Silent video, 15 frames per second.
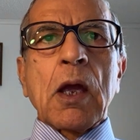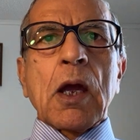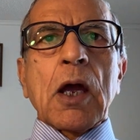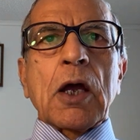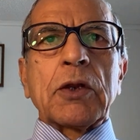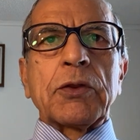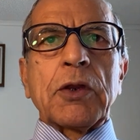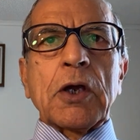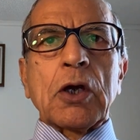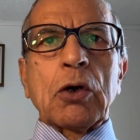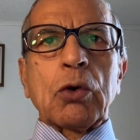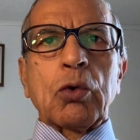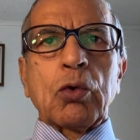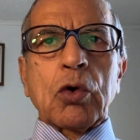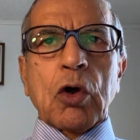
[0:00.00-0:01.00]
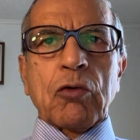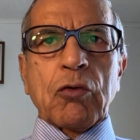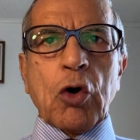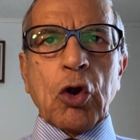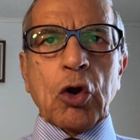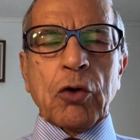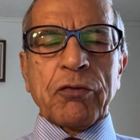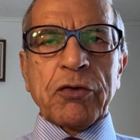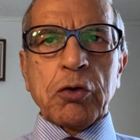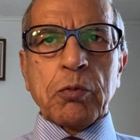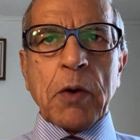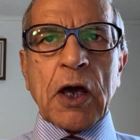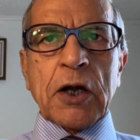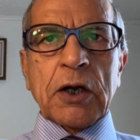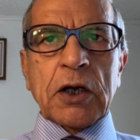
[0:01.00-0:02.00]
and they alone of all of
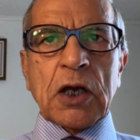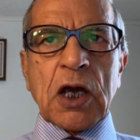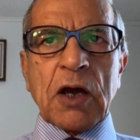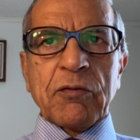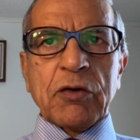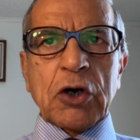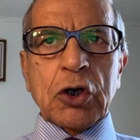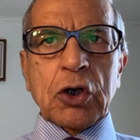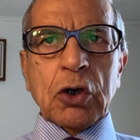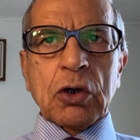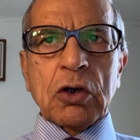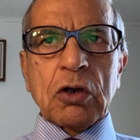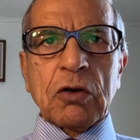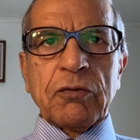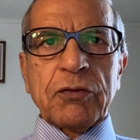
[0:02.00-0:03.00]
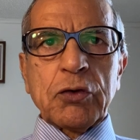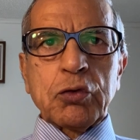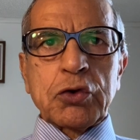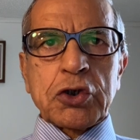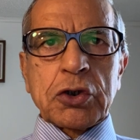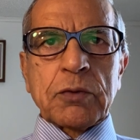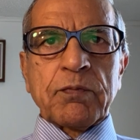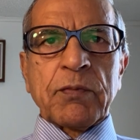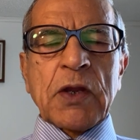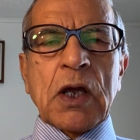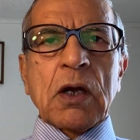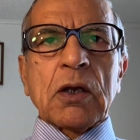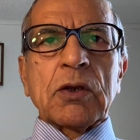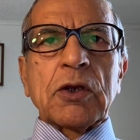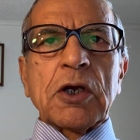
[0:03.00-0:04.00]
humanity have an eternal future.
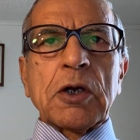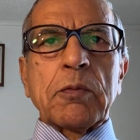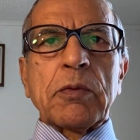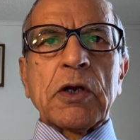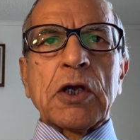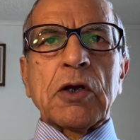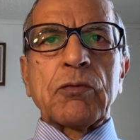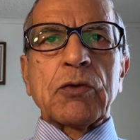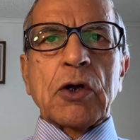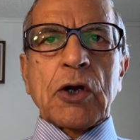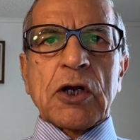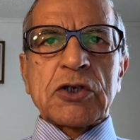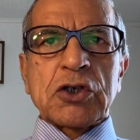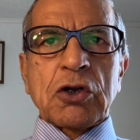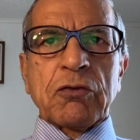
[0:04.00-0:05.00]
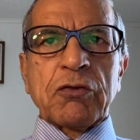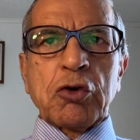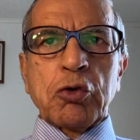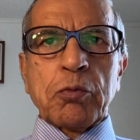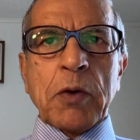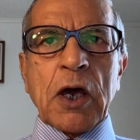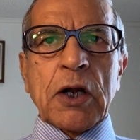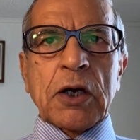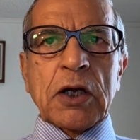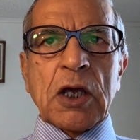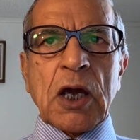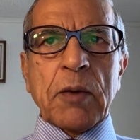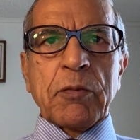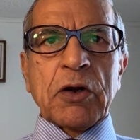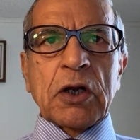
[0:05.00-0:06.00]
They believe the rest of humanity
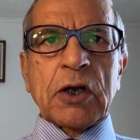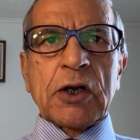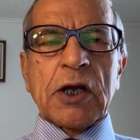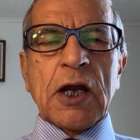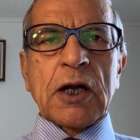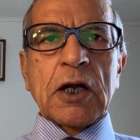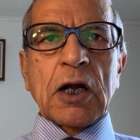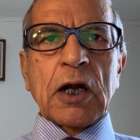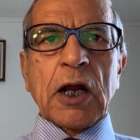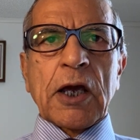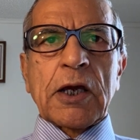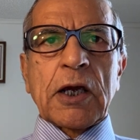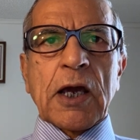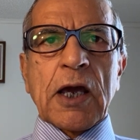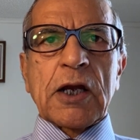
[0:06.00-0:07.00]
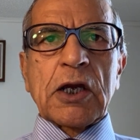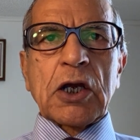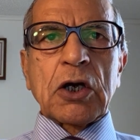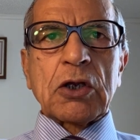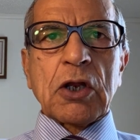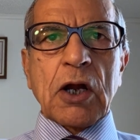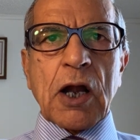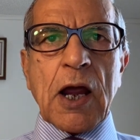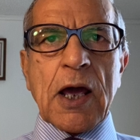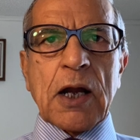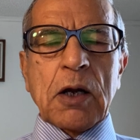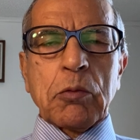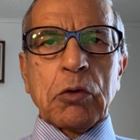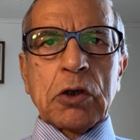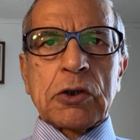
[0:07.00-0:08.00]
have been created like any other
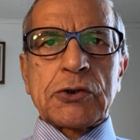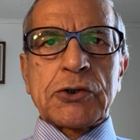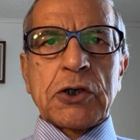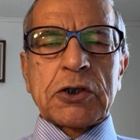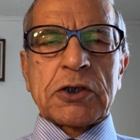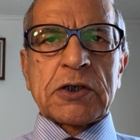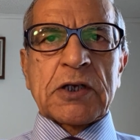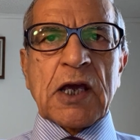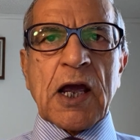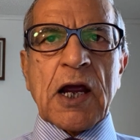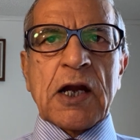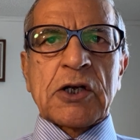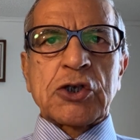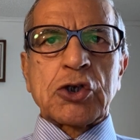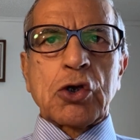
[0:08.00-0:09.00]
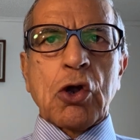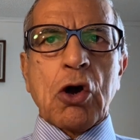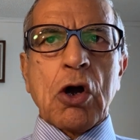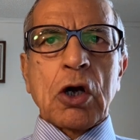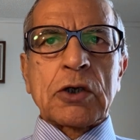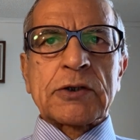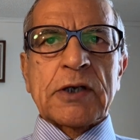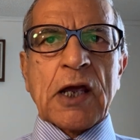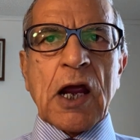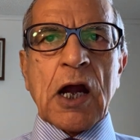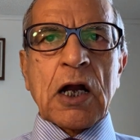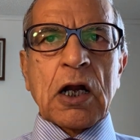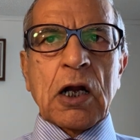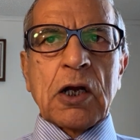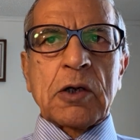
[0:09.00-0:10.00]
animals, such as cats, dogs,
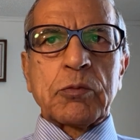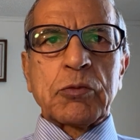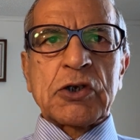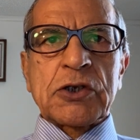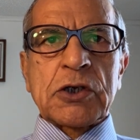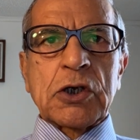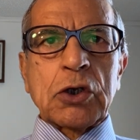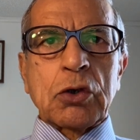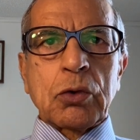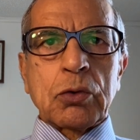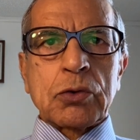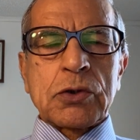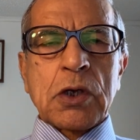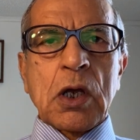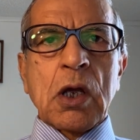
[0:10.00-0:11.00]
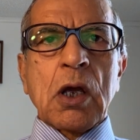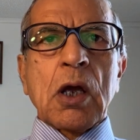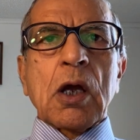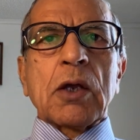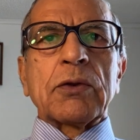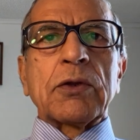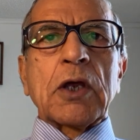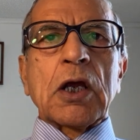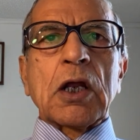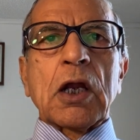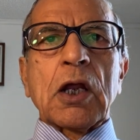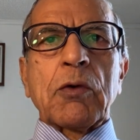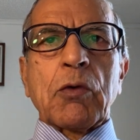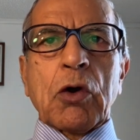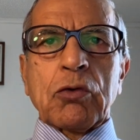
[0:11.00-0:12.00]
cattle, and mosquitoes. They
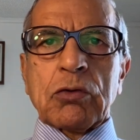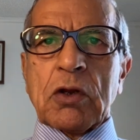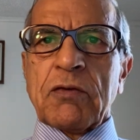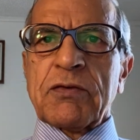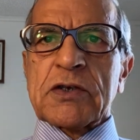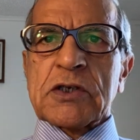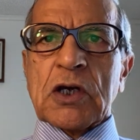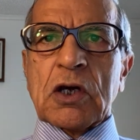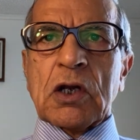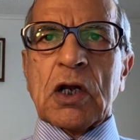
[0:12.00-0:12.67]
live out their physical